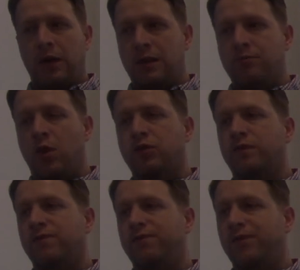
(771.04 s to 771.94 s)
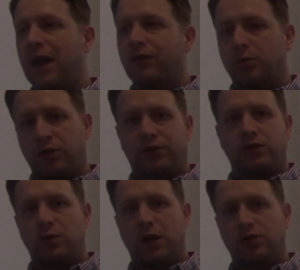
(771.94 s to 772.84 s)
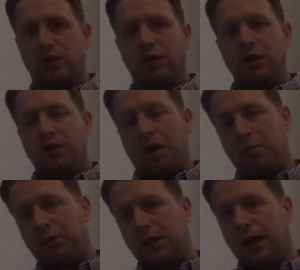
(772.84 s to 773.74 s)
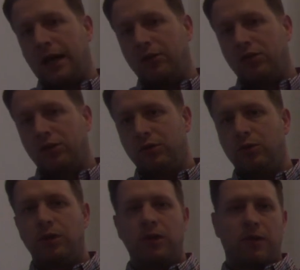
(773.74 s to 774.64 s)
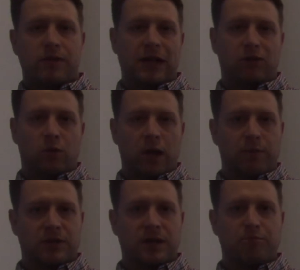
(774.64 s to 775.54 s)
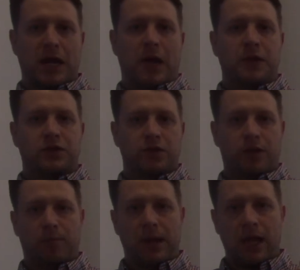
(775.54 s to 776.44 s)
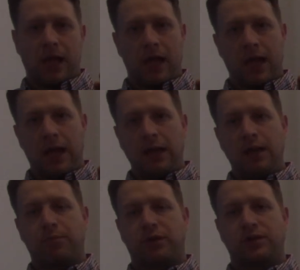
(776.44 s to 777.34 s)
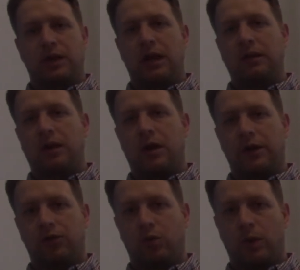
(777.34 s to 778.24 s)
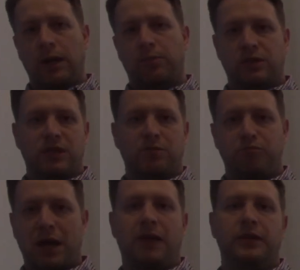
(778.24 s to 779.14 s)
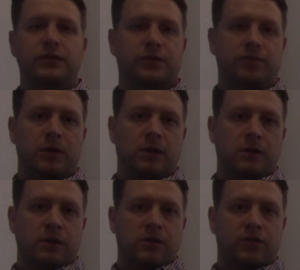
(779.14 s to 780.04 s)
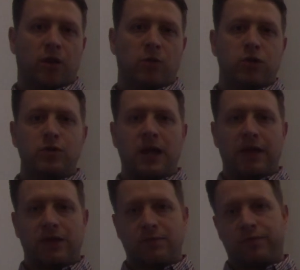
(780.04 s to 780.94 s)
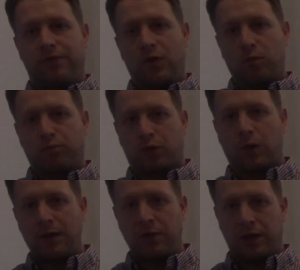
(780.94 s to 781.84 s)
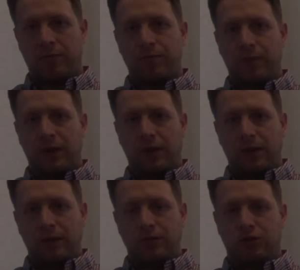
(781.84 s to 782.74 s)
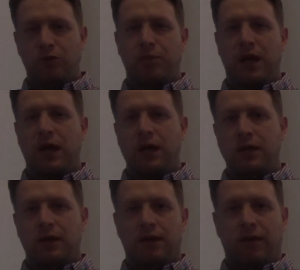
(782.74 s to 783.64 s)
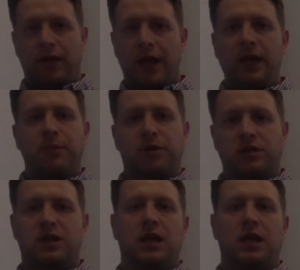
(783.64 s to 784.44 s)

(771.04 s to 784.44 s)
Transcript: in the most favorable situation apply to that 20% balance. So they're paying 80% on a 20% balance. So you gave them full premium to pay 80%